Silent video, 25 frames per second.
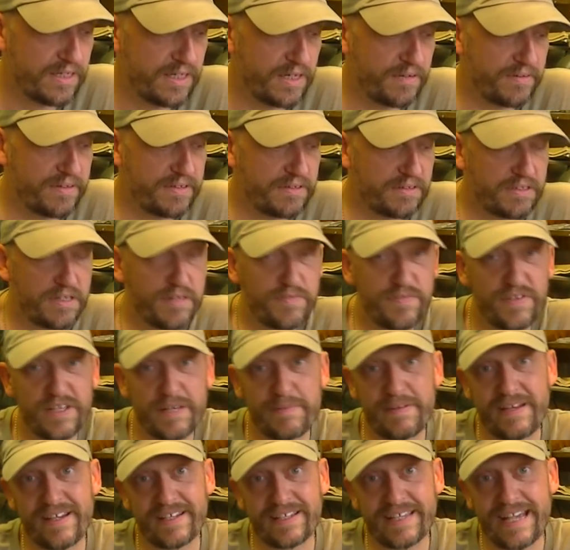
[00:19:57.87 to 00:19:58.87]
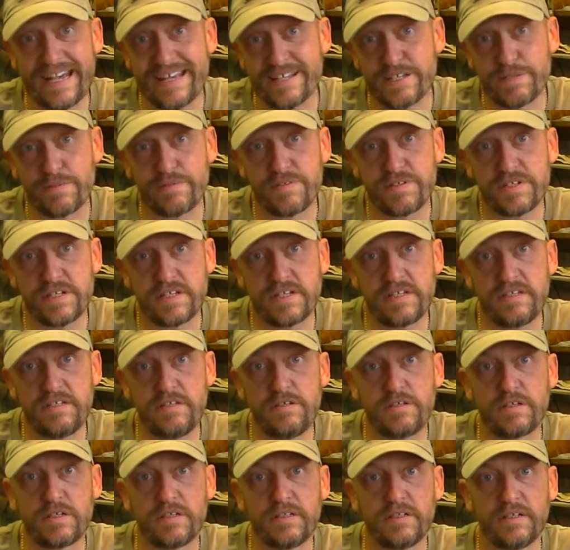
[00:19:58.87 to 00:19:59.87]
I mean, good thing about gas, obviously,
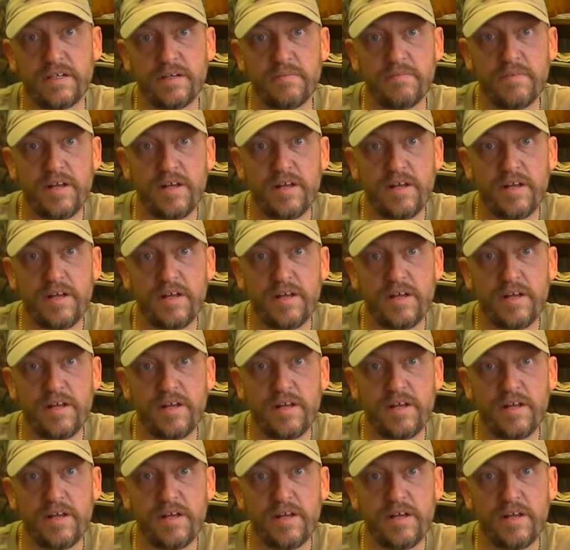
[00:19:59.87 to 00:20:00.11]
you can